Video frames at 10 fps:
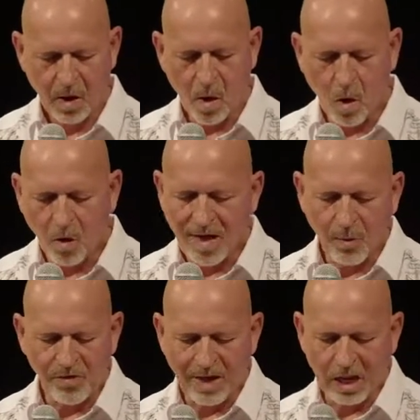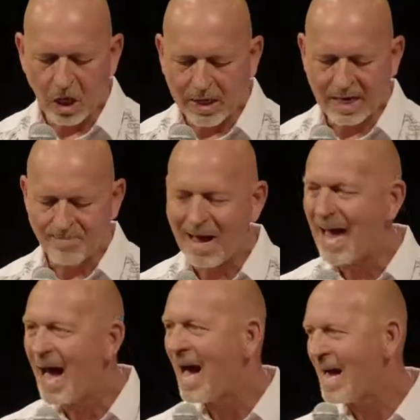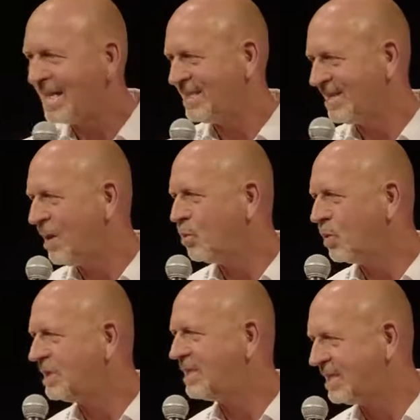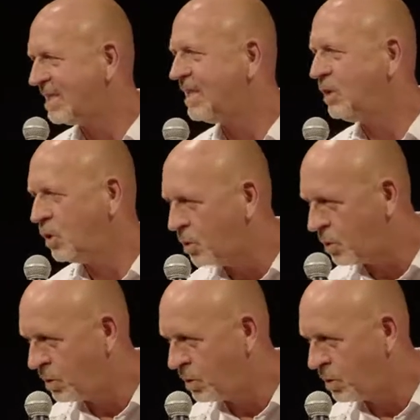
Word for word: Oh, that when they look in my eyes, they would see you.